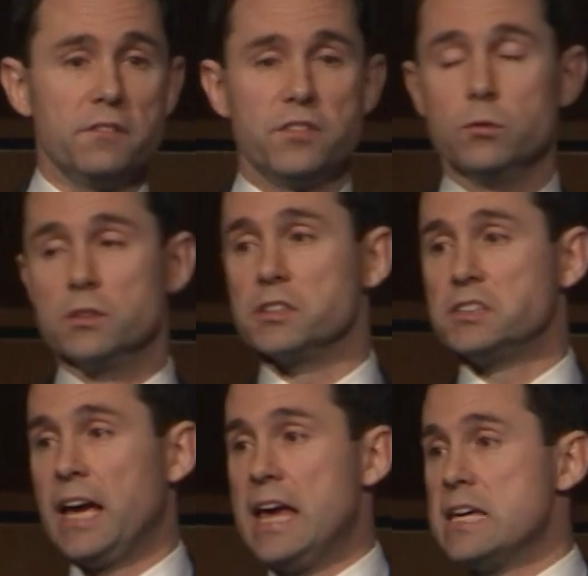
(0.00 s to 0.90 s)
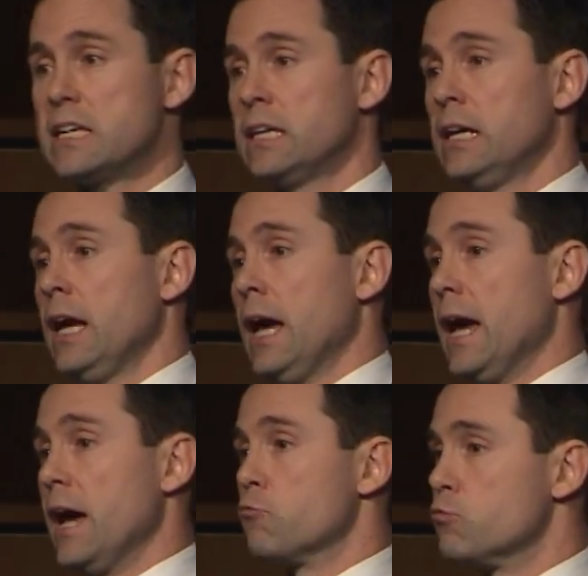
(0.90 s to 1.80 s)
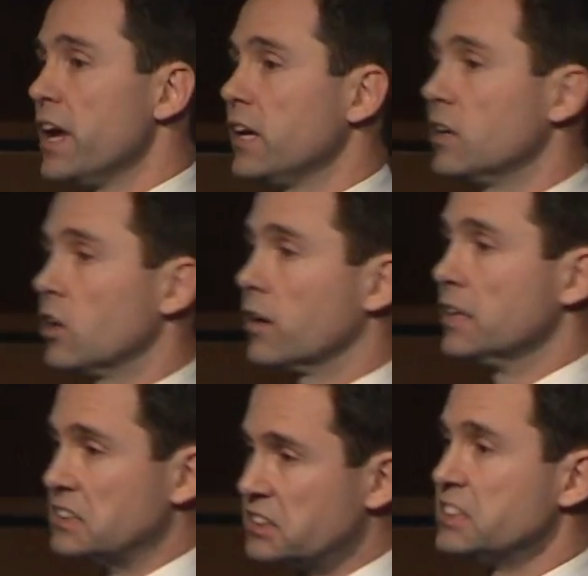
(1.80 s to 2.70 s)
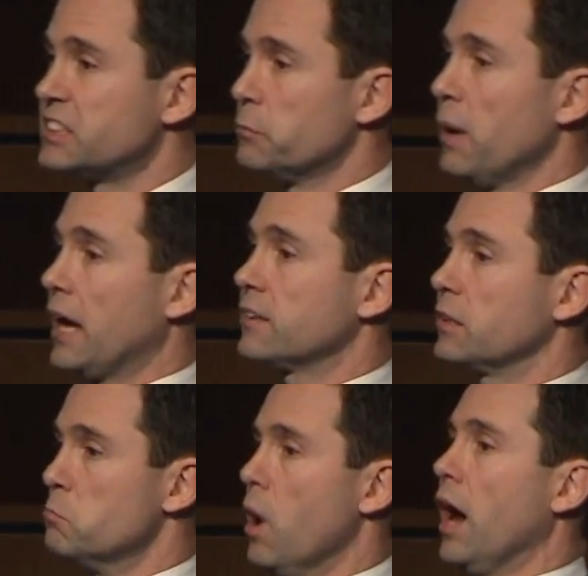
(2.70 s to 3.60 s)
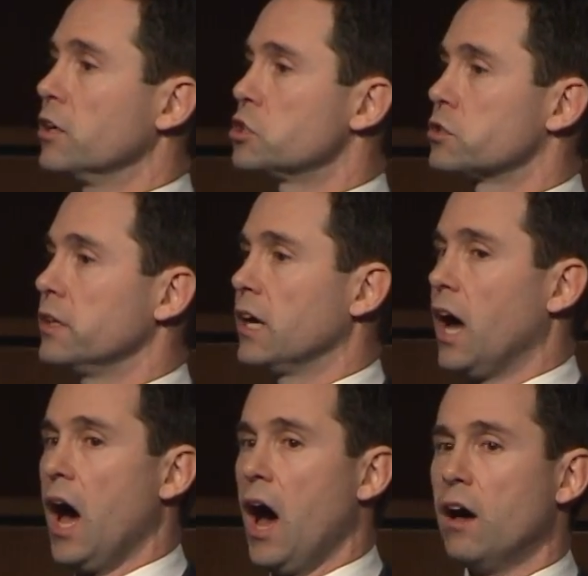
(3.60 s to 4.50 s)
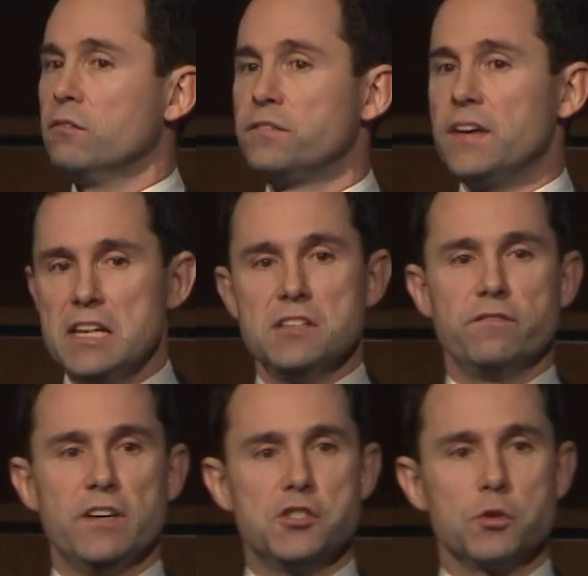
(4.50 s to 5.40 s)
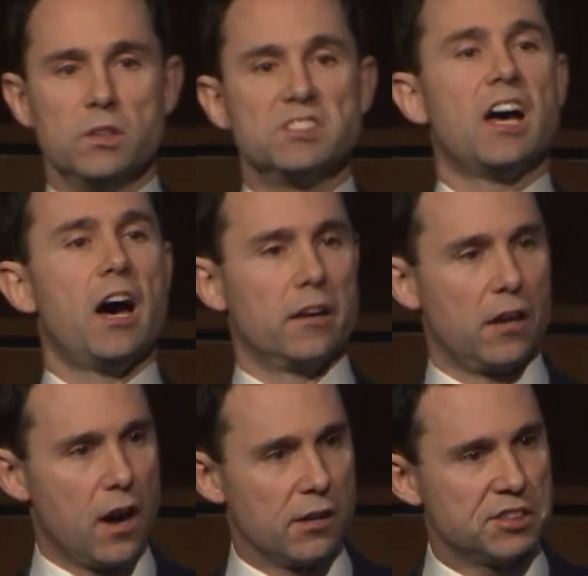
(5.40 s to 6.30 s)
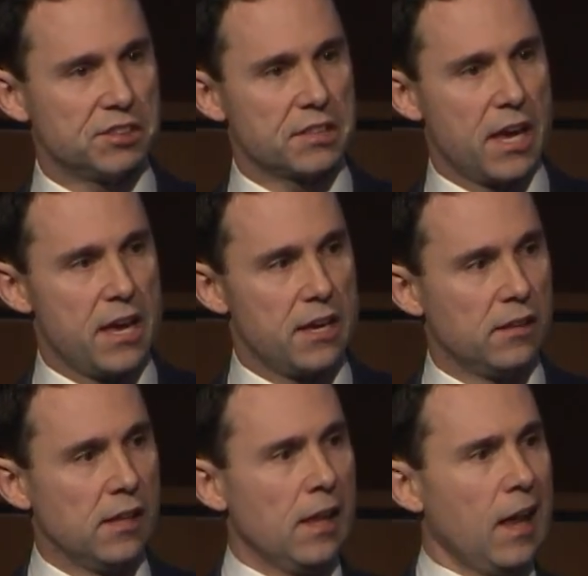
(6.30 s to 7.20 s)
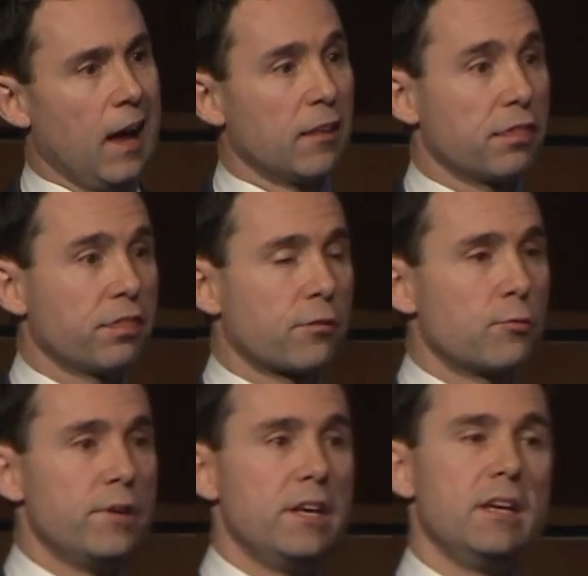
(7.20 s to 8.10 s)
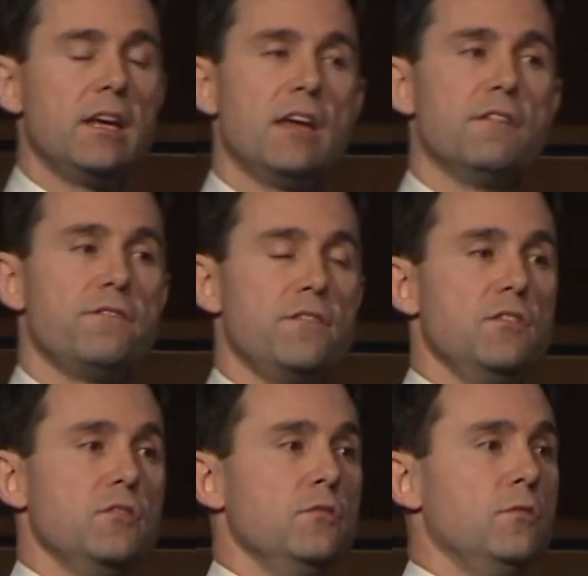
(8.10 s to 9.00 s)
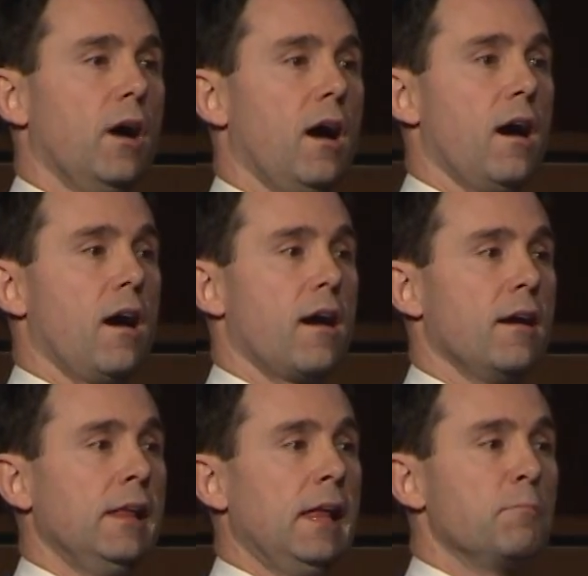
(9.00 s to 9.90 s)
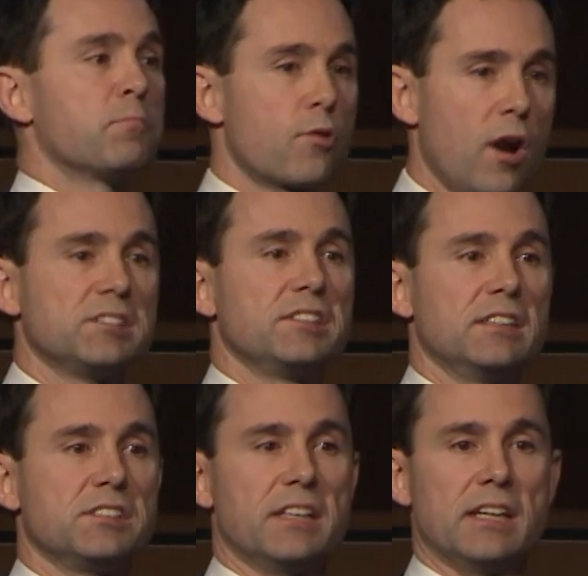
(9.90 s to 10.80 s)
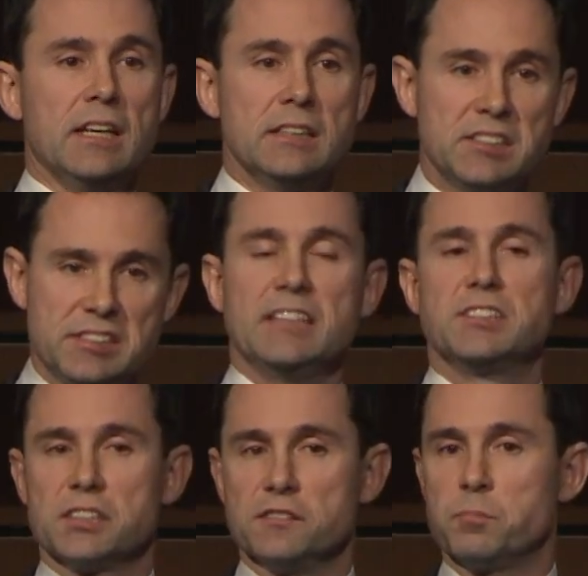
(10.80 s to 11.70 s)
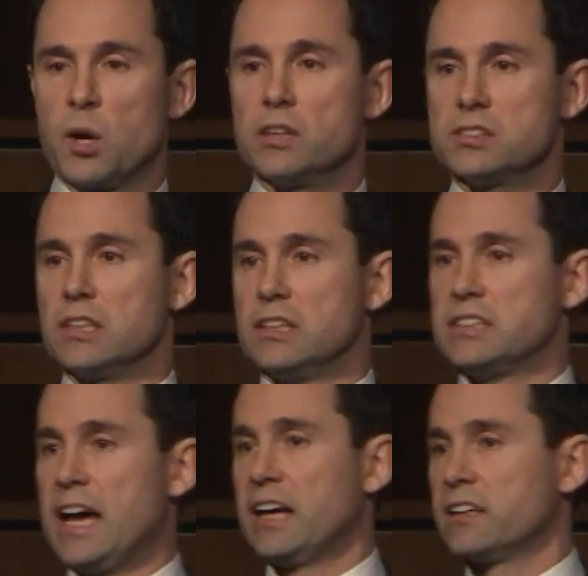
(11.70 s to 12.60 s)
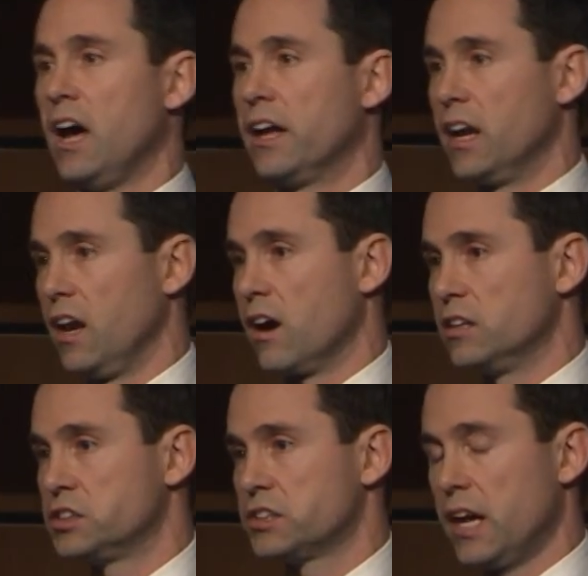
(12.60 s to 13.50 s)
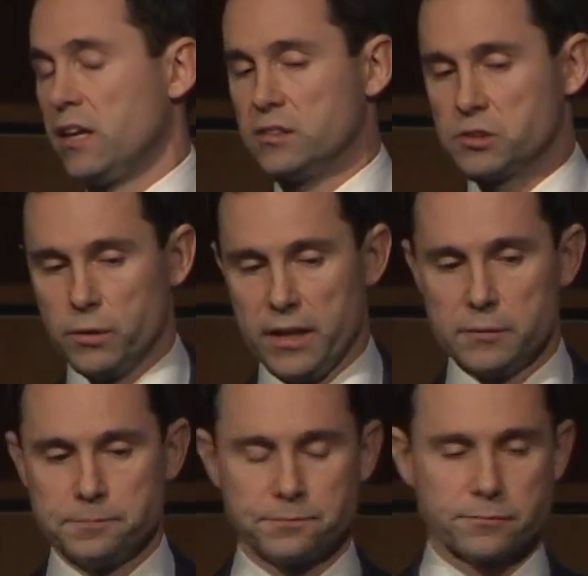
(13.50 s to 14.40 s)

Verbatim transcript: if you undertake uh, regular and systematic monitoring of individuals on a large scale. And three, if you are processing sensitive personal data on a large scale as well.